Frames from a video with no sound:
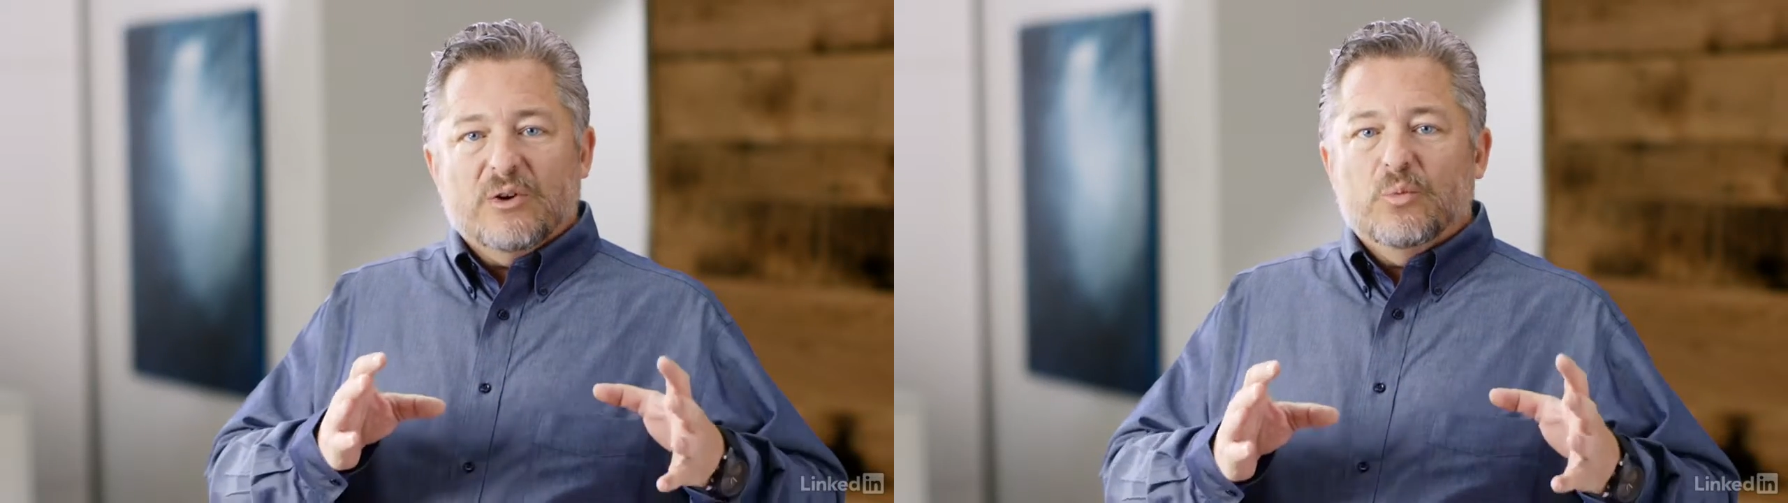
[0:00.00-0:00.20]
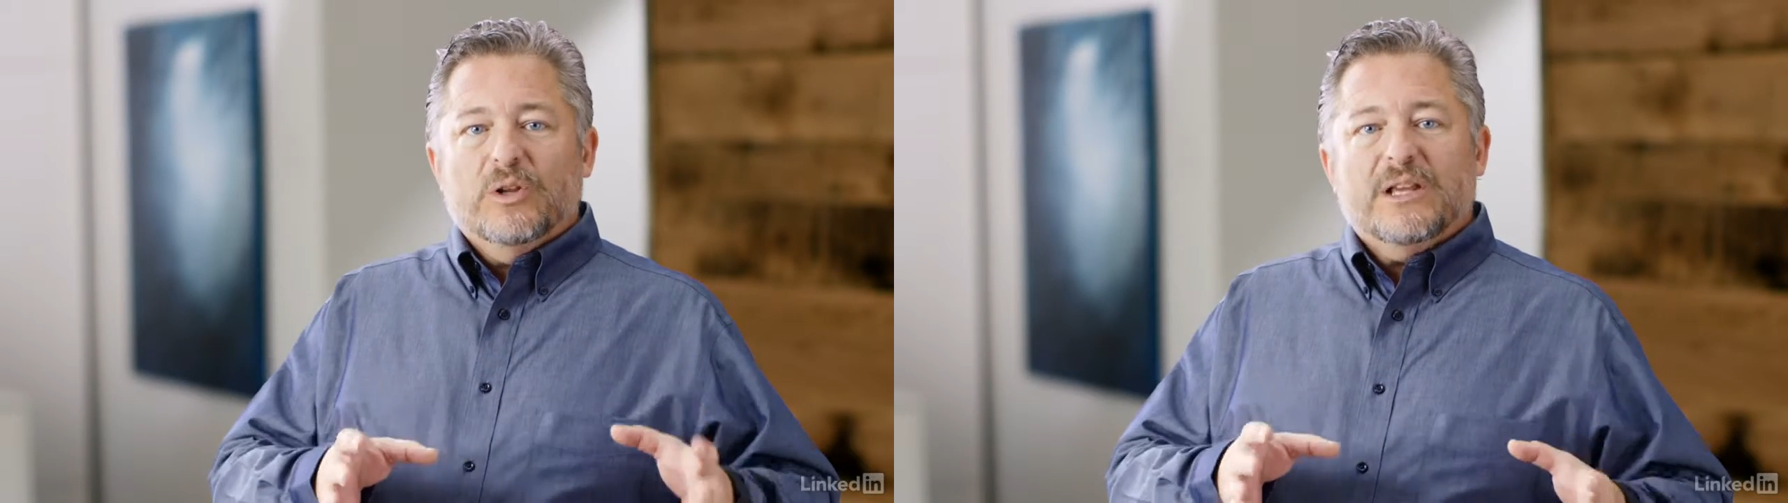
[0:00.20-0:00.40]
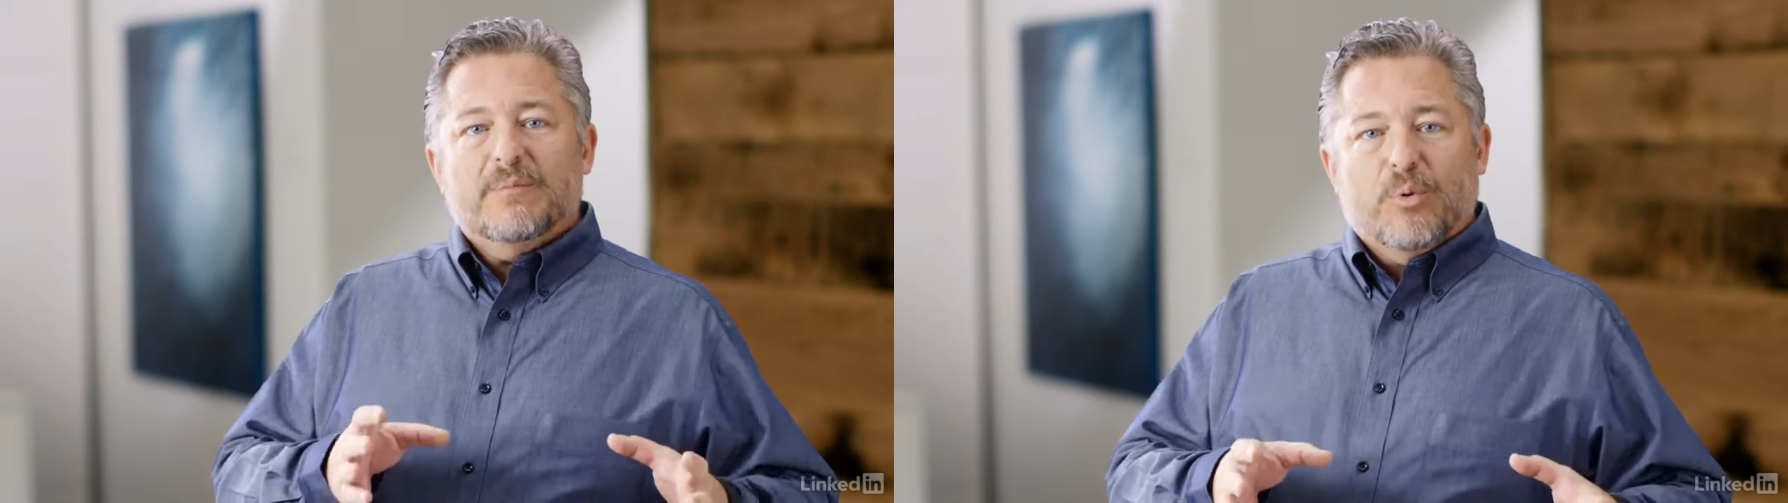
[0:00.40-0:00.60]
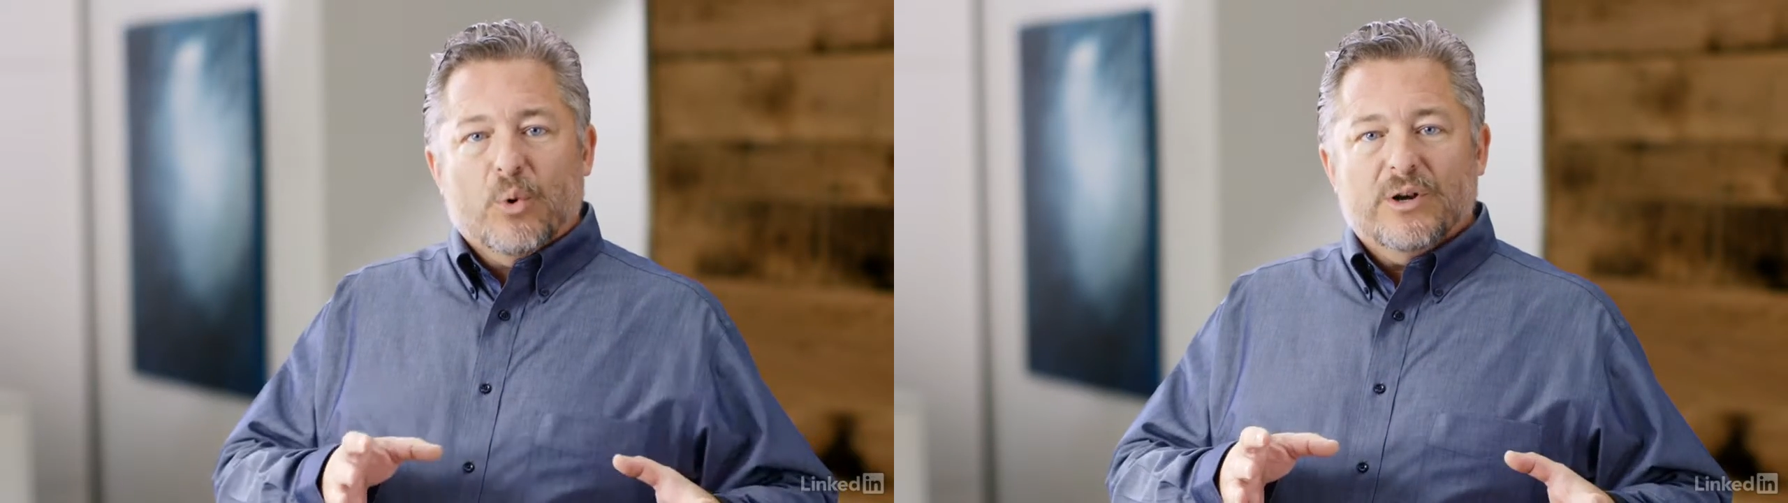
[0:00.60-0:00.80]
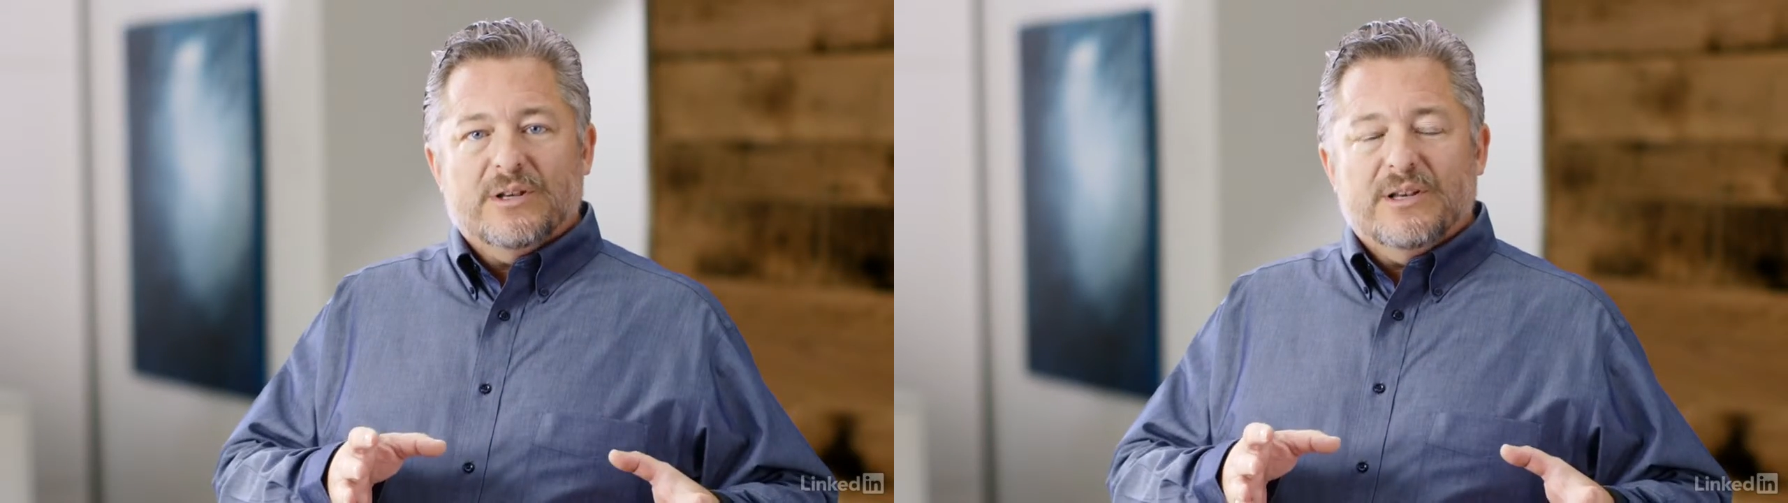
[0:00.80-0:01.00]
a really
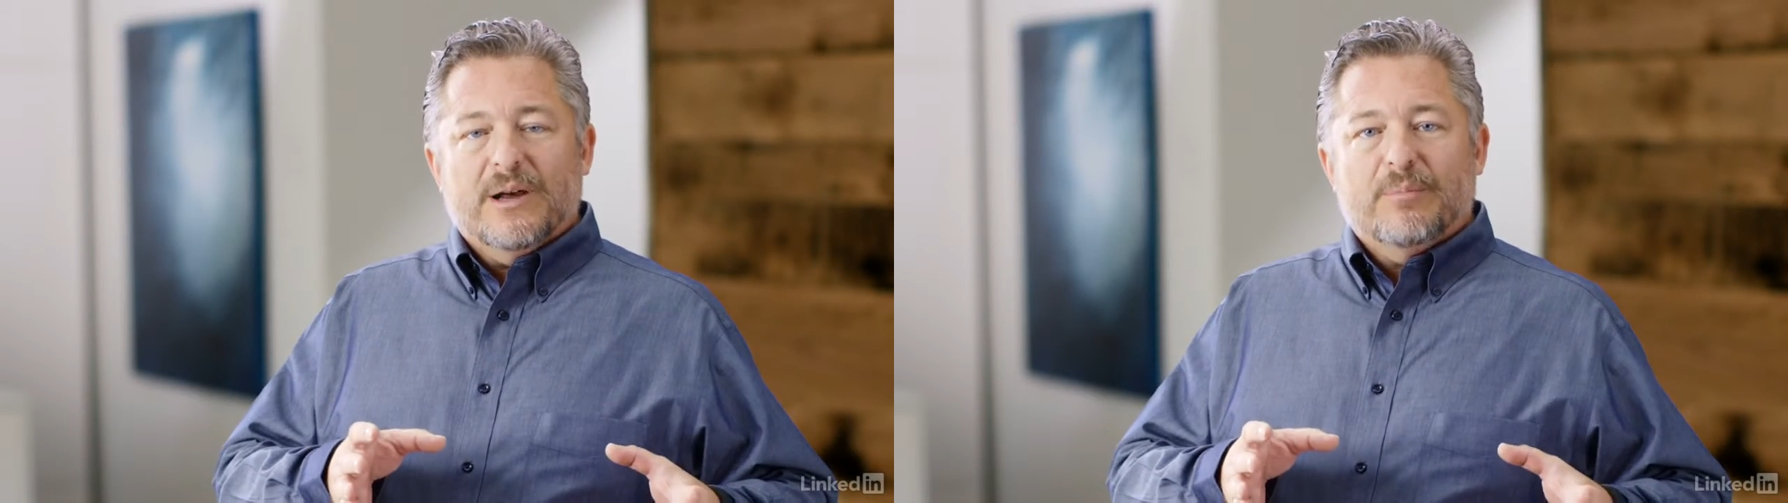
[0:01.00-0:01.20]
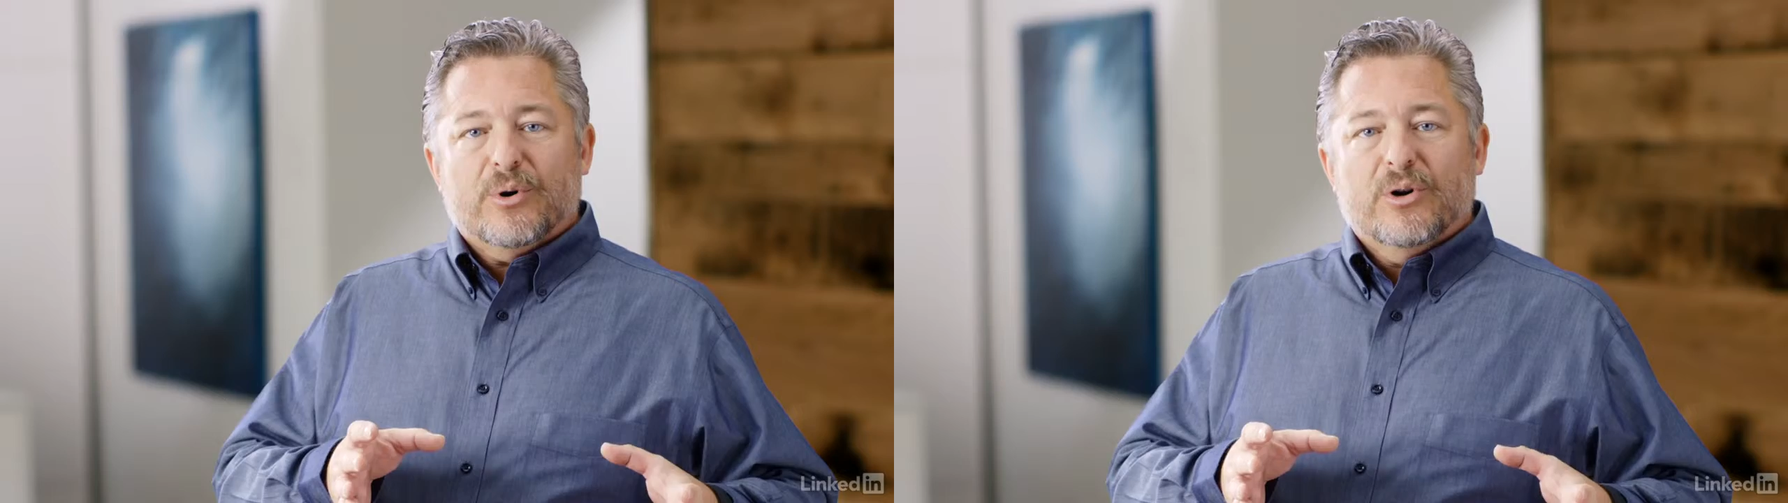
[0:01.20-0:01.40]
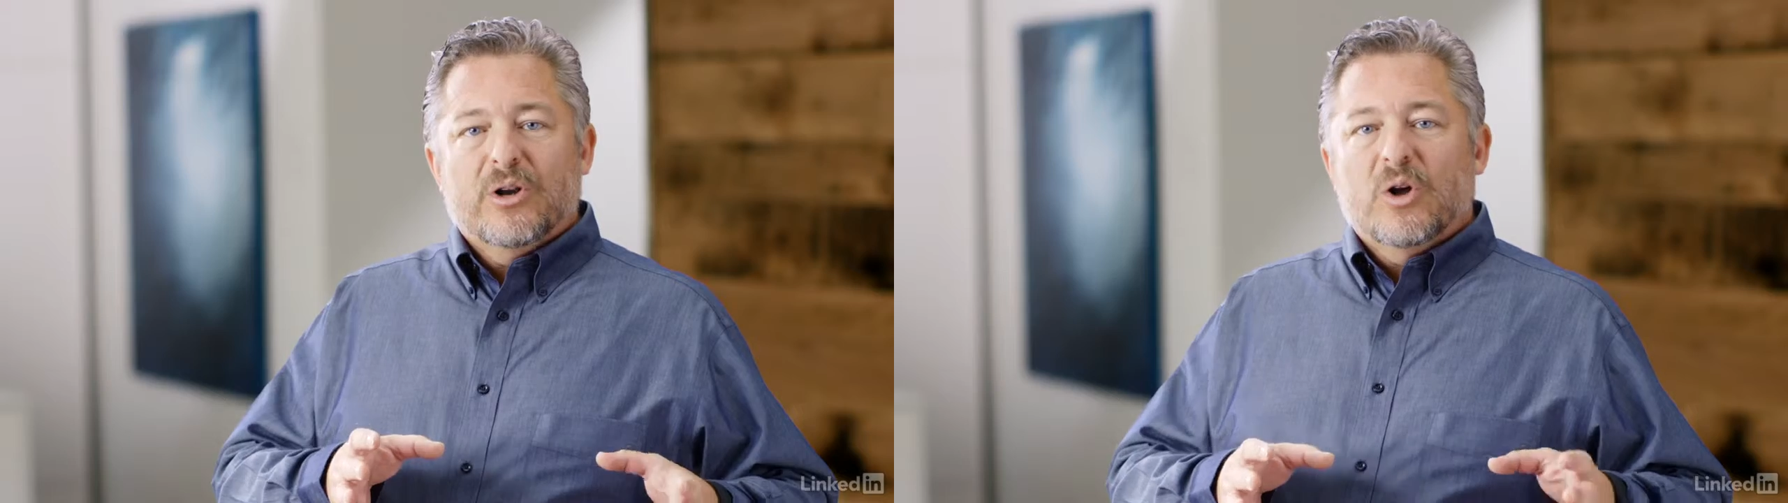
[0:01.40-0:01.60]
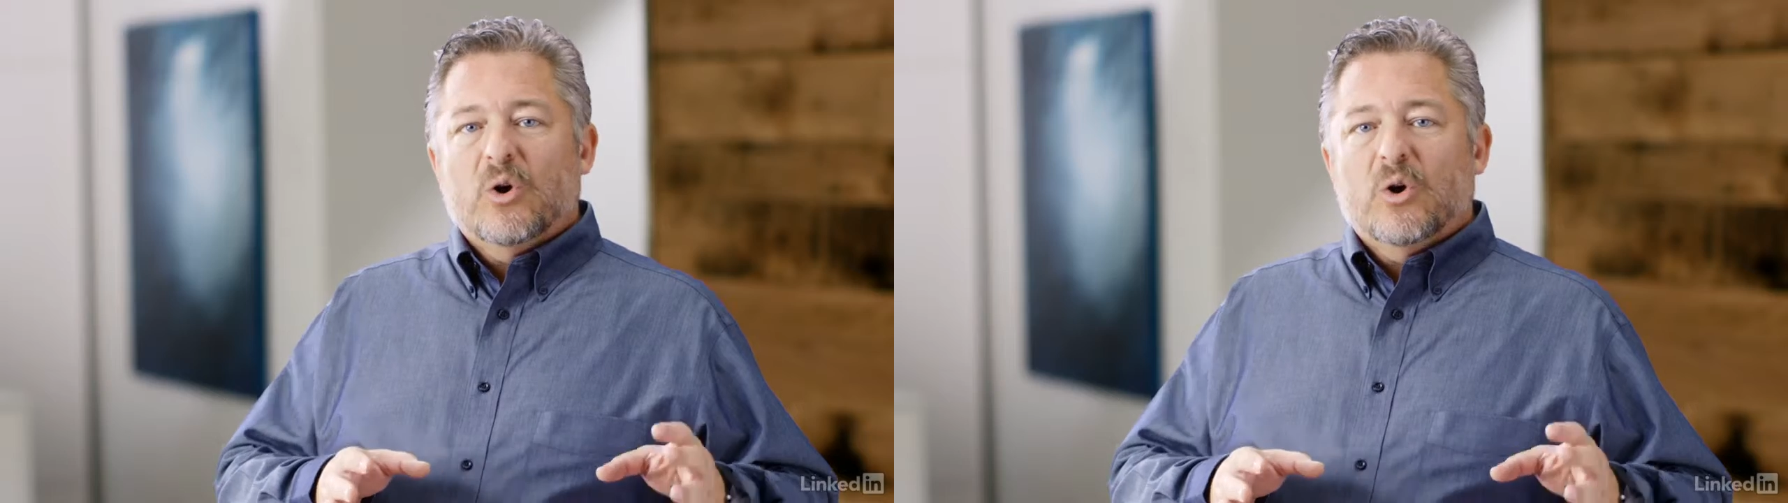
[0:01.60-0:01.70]
important number,